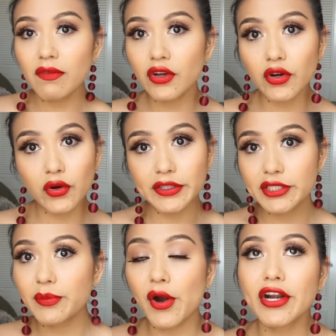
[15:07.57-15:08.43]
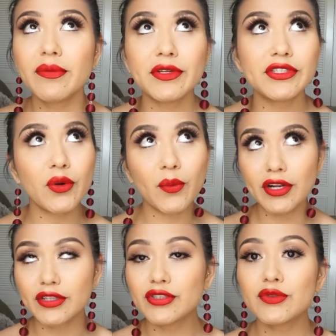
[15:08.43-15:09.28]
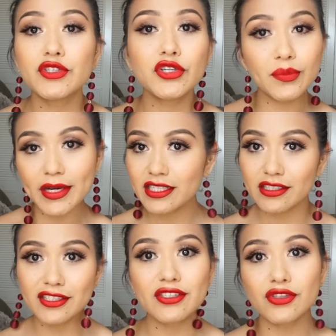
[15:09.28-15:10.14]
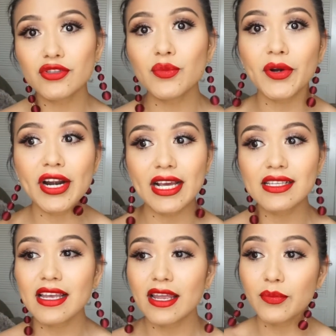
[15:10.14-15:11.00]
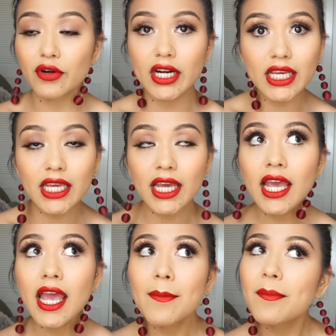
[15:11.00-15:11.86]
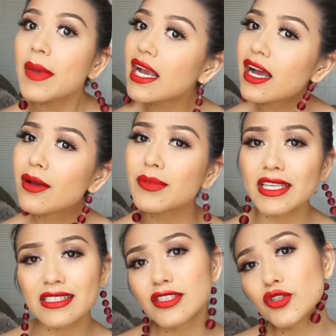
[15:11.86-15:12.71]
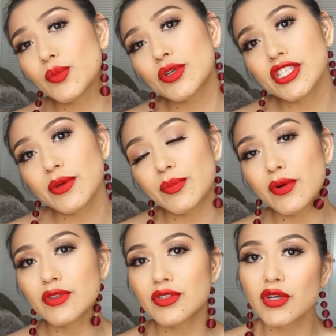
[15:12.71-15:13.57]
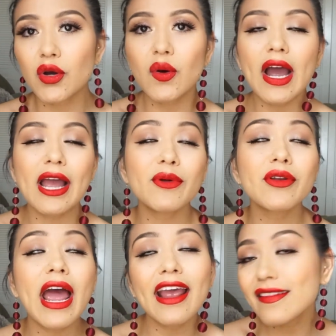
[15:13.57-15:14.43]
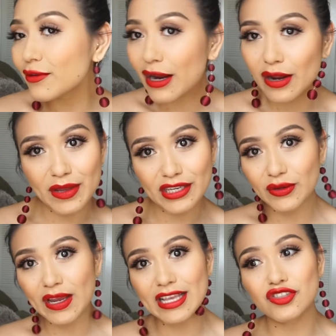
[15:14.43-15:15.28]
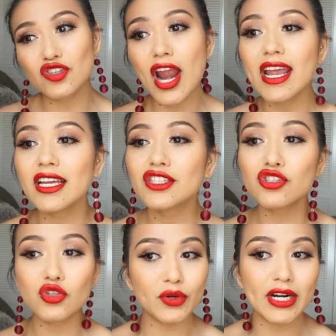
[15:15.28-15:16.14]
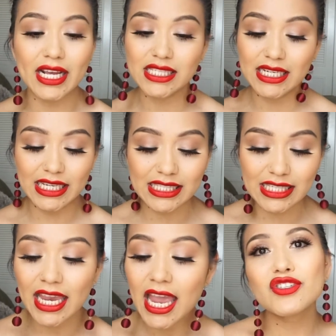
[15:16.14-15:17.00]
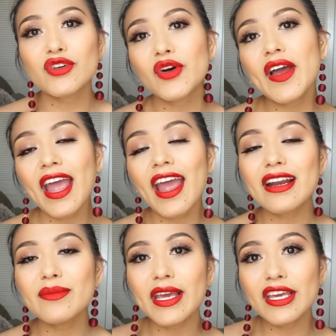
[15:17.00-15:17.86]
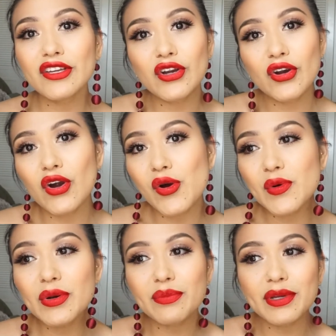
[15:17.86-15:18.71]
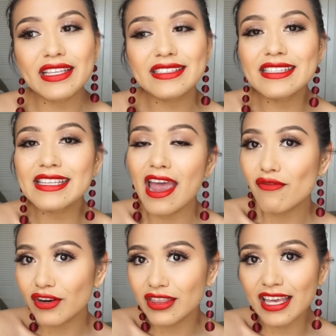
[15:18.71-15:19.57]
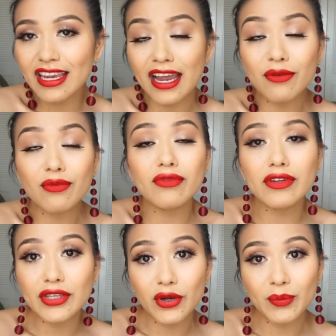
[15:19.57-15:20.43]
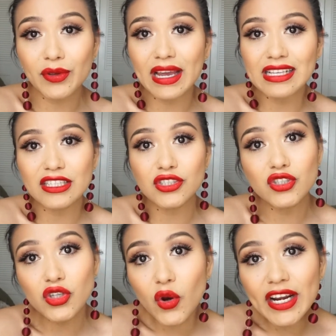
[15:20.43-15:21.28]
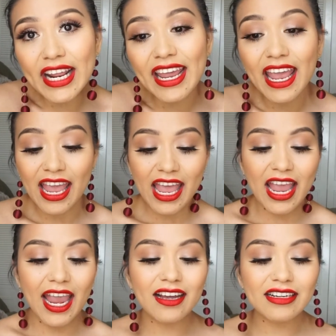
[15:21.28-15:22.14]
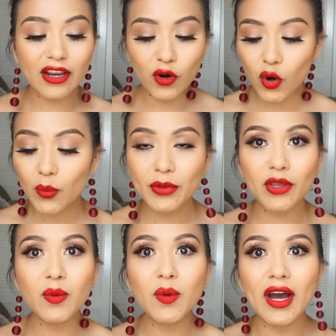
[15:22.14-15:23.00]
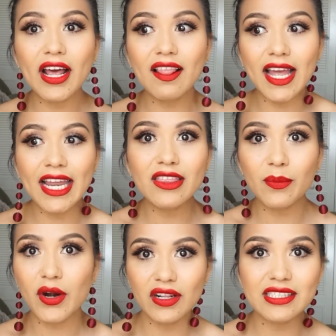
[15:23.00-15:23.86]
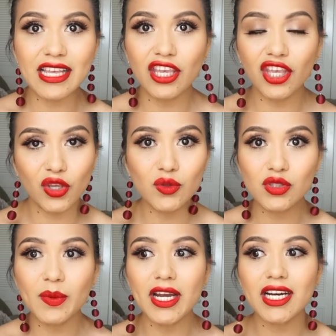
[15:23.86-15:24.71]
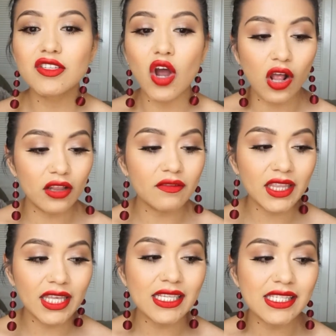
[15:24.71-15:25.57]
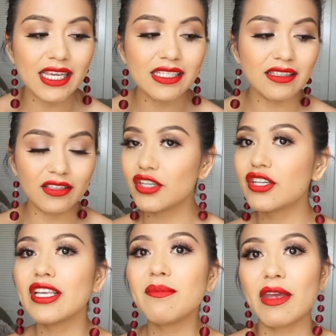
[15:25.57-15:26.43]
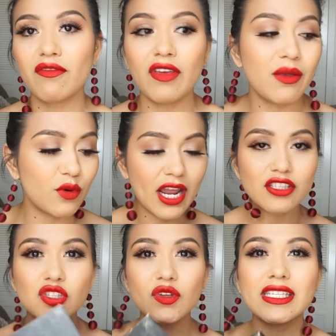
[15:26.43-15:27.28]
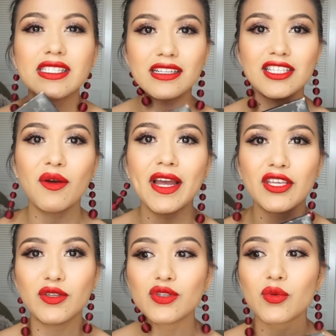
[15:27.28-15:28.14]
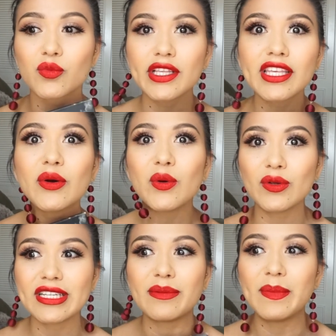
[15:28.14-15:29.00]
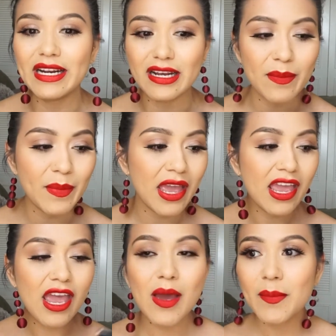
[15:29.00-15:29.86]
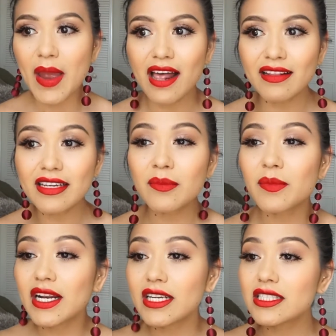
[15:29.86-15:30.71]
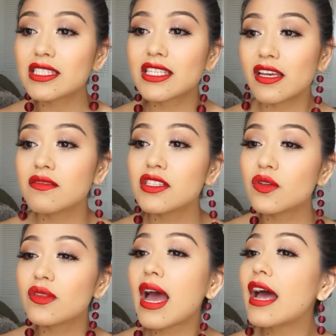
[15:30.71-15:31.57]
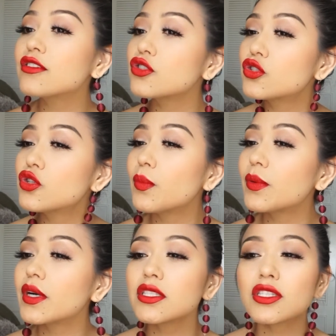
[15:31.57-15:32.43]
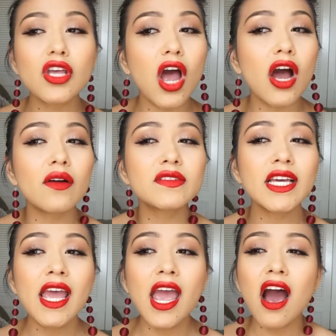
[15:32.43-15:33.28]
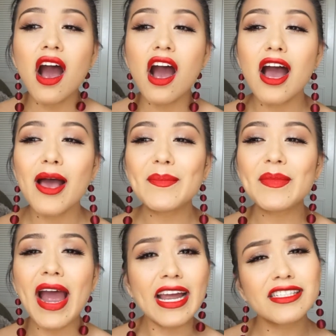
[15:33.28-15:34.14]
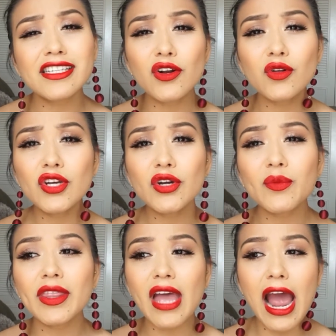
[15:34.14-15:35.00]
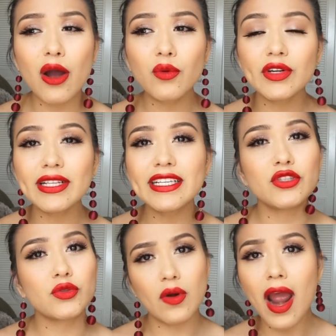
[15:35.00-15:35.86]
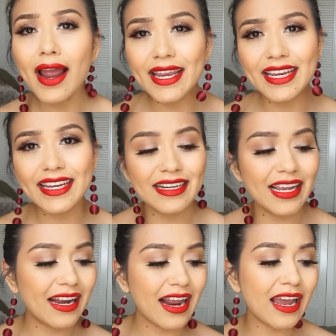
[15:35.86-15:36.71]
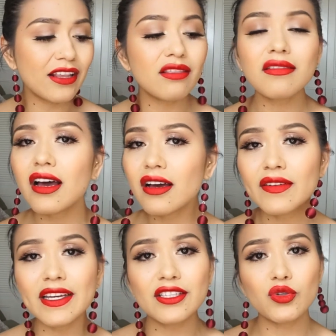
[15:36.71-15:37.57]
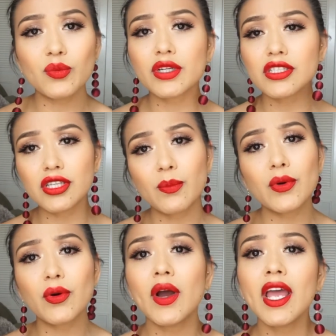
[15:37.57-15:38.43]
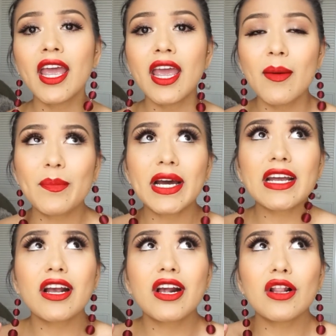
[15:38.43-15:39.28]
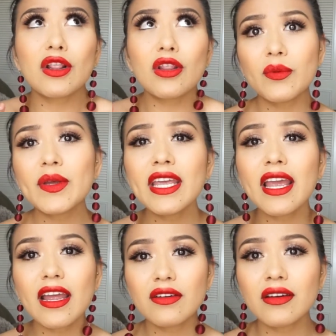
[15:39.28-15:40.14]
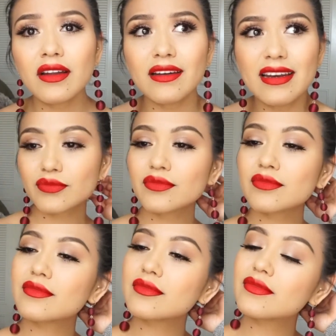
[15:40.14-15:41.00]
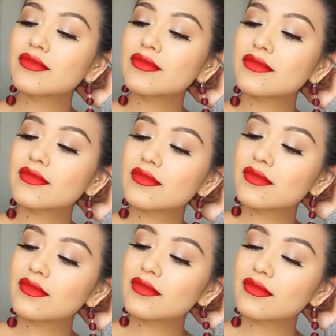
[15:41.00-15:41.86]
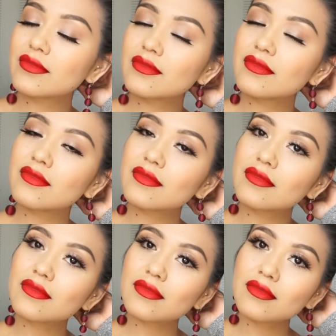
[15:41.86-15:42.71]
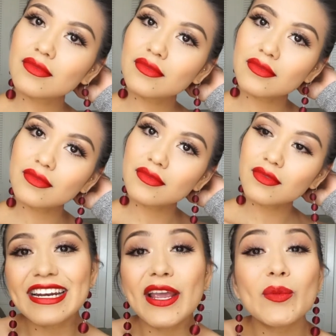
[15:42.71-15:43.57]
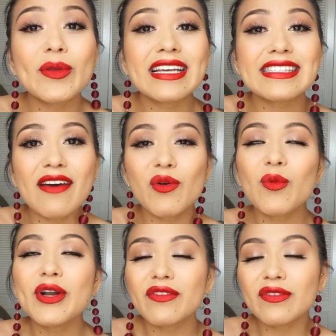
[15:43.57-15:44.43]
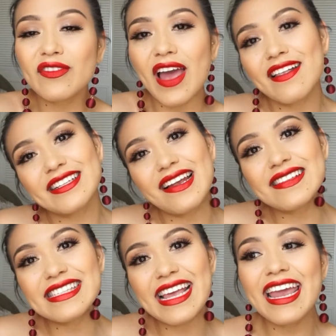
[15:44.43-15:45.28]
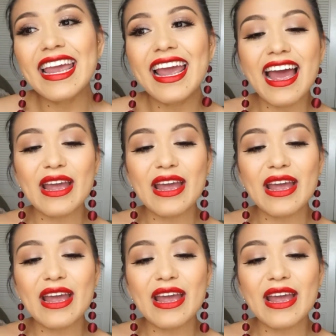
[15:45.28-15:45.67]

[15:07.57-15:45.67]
Maybe you're going to a party but don't want to do too much, just super nice and pretty makeup. This is super simple, so I would highly recommend you guys try it. It's super nice and easy, so go ahead and make it your own. But this is everything. I really hope you guys enjoyed it, and I hope you like the products I used, because all of this is literally my favorite. As you guys can tell, I used a really old and beat up palette, but it just gives you that super soft eyeshadow look without really trying. And I love a super simple but glowy and nice makeup look. I hope you guys enjoyed this, and I hope you guys have a wonderful Valentine's Day.